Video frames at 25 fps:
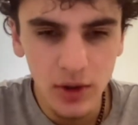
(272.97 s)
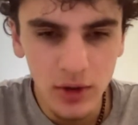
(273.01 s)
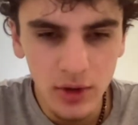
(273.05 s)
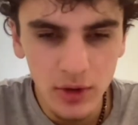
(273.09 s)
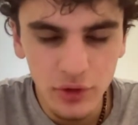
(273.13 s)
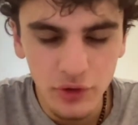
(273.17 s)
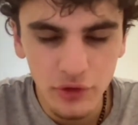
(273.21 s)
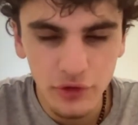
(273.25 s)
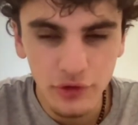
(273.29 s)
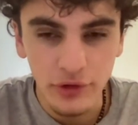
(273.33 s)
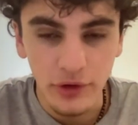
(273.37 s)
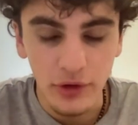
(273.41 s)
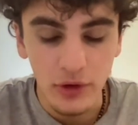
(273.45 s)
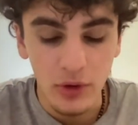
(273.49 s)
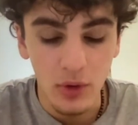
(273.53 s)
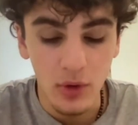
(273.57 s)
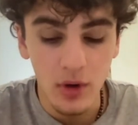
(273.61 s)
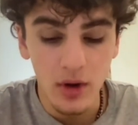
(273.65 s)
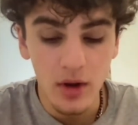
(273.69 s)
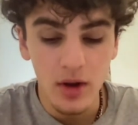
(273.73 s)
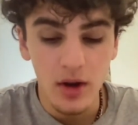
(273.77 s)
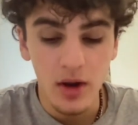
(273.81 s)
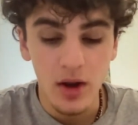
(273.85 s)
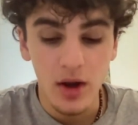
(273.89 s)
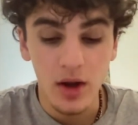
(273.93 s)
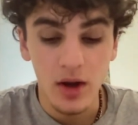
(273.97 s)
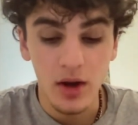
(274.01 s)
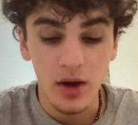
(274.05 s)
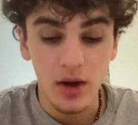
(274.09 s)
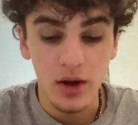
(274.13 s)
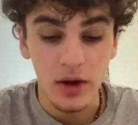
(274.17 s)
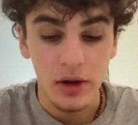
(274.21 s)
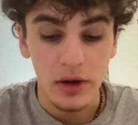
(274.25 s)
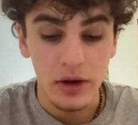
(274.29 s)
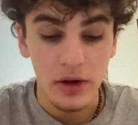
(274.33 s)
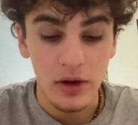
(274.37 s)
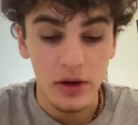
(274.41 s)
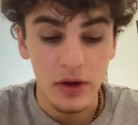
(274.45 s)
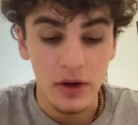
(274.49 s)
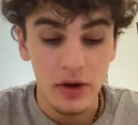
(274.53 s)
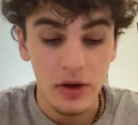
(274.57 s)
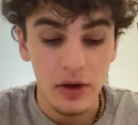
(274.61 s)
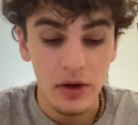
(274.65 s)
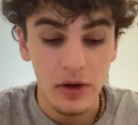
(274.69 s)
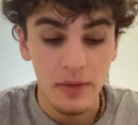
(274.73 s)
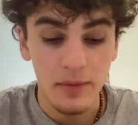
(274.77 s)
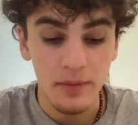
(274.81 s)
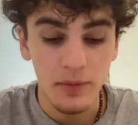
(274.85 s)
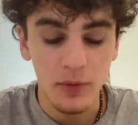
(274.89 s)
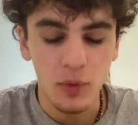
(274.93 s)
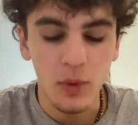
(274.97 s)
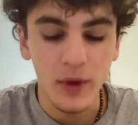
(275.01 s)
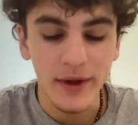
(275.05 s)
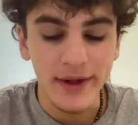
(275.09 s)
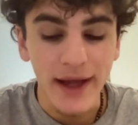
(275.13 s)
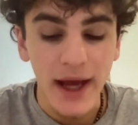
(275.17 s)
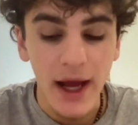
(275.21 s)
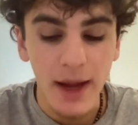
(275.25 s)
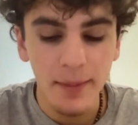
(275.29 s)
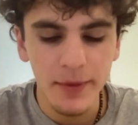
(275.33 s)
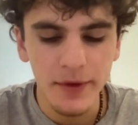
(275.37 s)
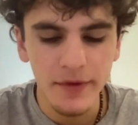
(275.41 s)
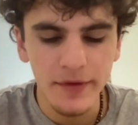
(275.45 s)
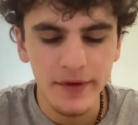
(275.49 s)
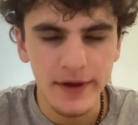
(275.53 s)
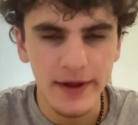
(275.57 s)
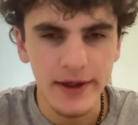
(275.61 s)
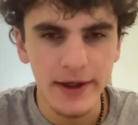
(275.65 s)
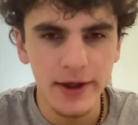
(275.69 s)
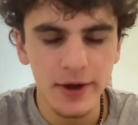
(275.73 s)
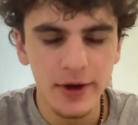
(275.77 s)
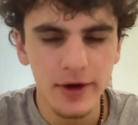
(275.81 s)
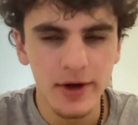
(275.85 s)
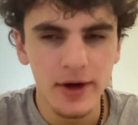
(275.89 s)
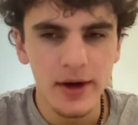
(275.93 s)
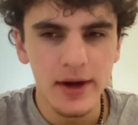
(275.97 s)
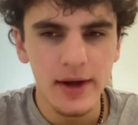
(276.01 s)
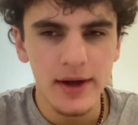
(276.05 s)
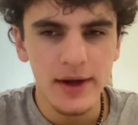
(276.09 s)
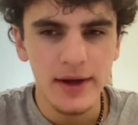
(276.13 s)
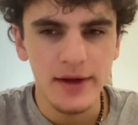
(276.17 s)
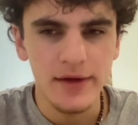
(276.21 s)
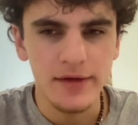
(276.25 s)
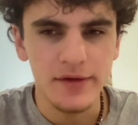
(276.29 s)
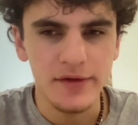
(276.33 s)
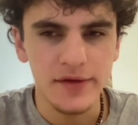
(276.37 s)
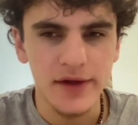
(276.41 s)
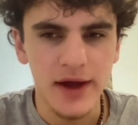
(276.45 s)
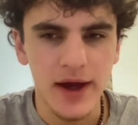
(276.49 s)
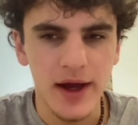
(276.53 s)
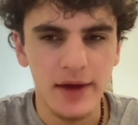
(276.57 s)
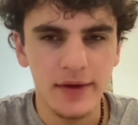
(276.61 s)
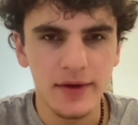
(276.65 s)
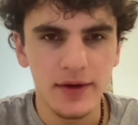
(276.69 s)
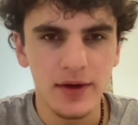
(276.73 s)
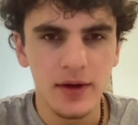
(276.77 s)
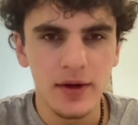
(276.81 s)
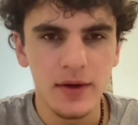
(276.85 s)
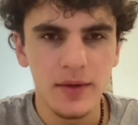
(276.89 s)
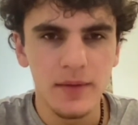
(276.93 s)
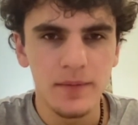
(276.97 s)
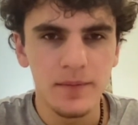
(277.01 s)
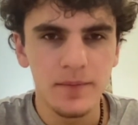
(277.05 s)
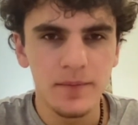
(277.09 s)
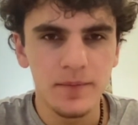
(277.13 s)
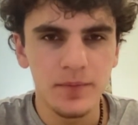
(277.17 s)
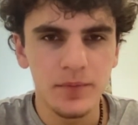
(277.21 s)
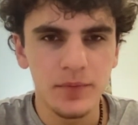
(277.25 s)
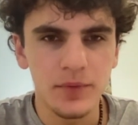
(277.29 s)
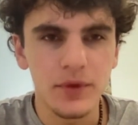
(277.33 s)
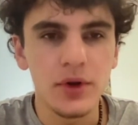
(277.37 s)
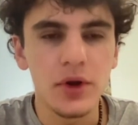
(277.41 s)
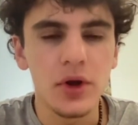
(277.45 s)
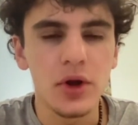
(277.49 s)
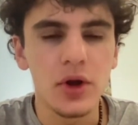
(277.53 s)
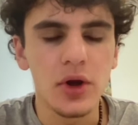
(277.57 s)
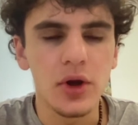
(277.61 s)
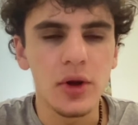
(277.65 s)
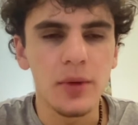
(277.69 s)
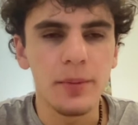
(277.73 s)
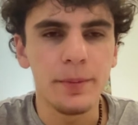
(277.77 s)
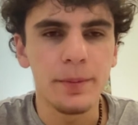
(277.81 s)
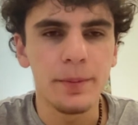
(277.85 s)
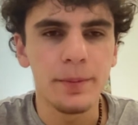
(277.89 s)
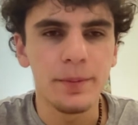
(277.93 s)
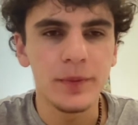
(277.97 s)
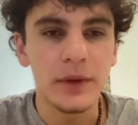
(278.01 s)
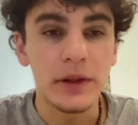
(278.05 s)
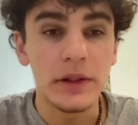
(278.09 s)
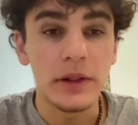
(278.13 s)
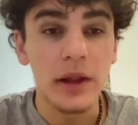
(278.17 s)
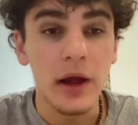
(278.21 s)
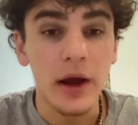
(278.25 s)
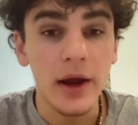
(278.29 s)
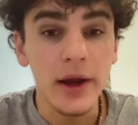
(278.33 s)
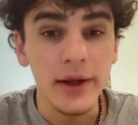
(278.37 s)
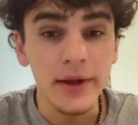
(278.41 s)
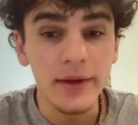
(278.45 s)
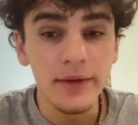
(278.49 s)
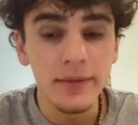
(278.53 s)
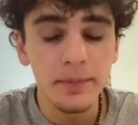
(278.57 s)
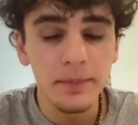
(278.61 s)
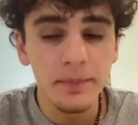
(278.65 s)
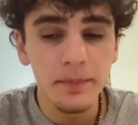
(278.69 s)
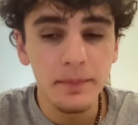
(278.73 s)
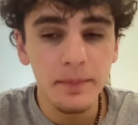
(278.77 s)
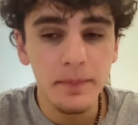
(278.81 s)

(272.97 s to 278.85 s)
So what happened here is that the light,